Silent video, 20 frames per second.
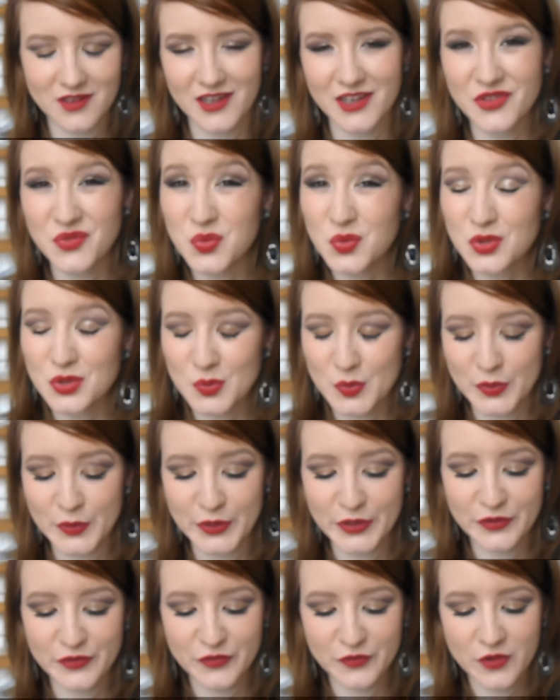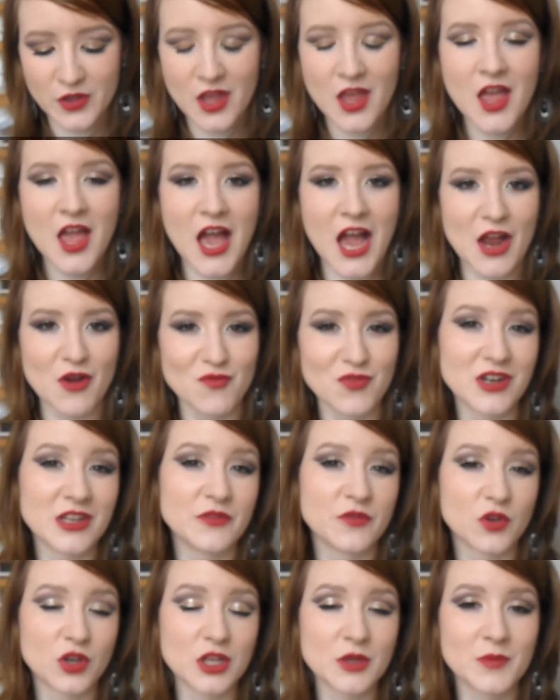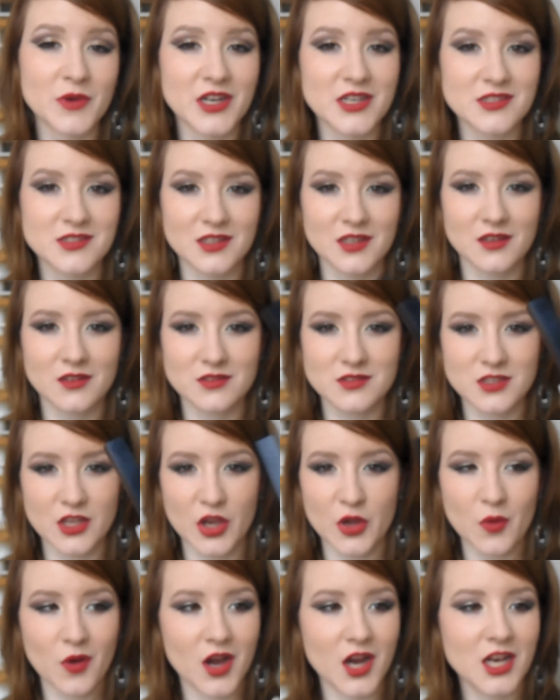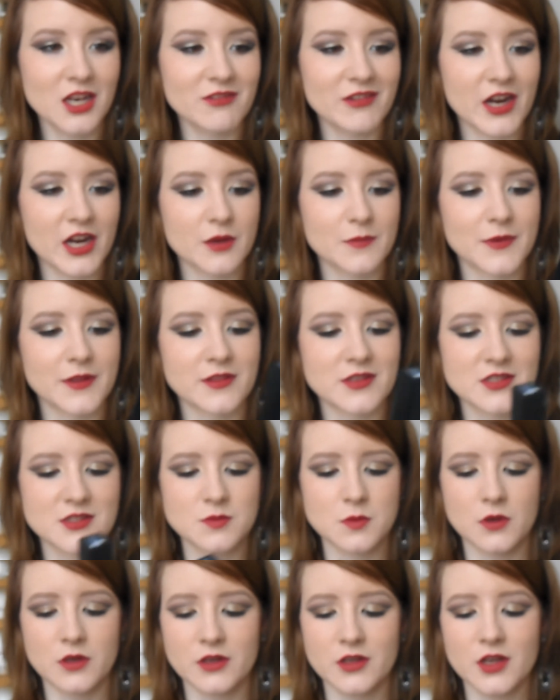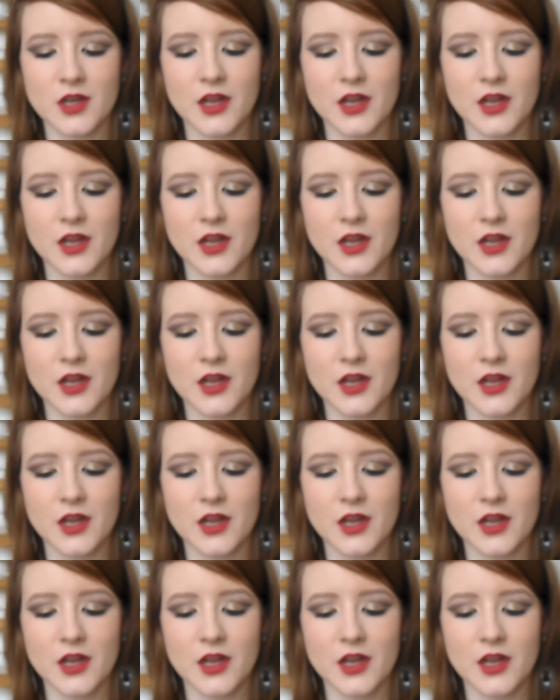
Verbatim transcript: kind of waterproof and really volumizing, so highly recommend this one,